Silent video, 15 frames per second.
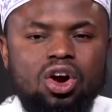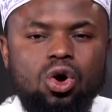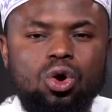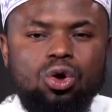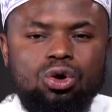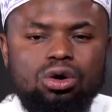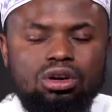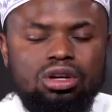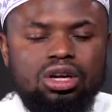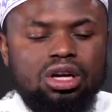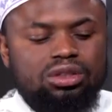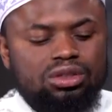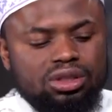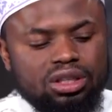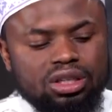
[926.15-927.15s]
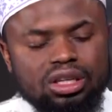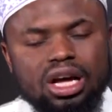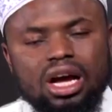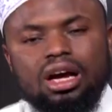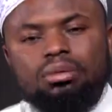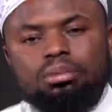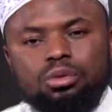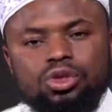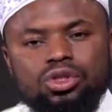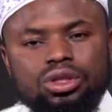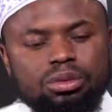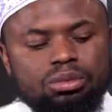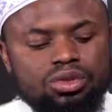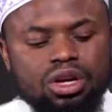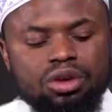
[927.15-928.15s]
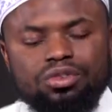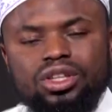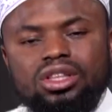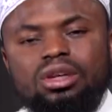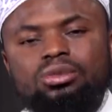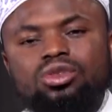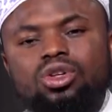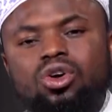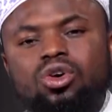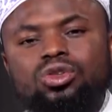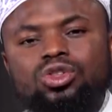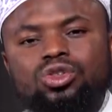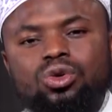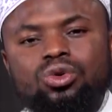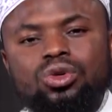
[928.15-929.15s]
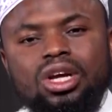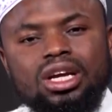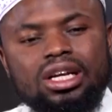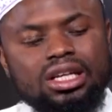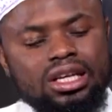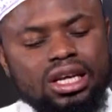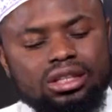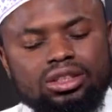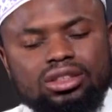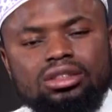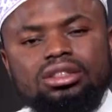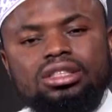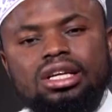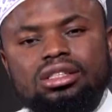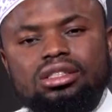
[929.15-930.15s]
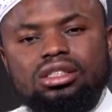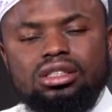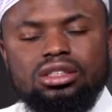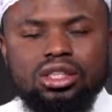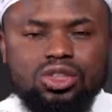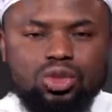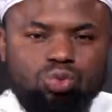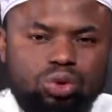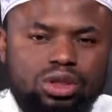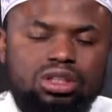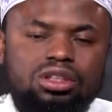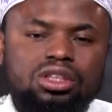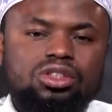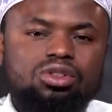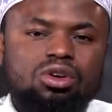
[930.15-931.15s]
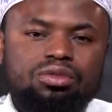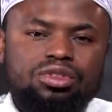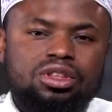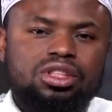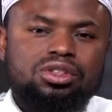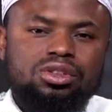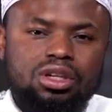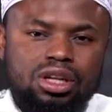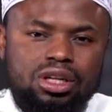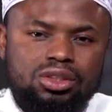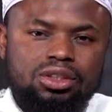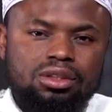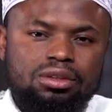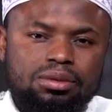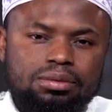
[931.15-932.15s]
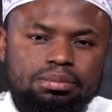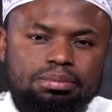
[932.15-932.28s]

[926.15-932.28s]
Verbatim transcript: or to the non-Muslims for them to also get to taste the sweetness of this religion.